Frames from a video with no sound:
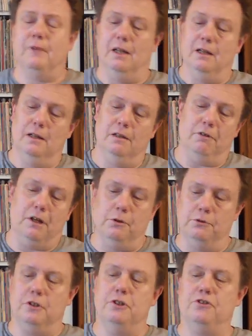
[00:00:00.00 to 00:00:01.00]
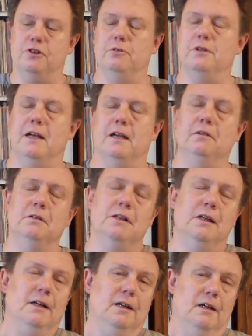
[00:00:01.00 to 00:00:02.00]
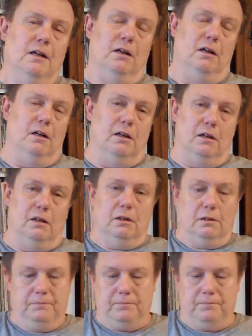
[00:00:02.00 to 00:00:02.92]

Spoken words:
The records I'm going to show now are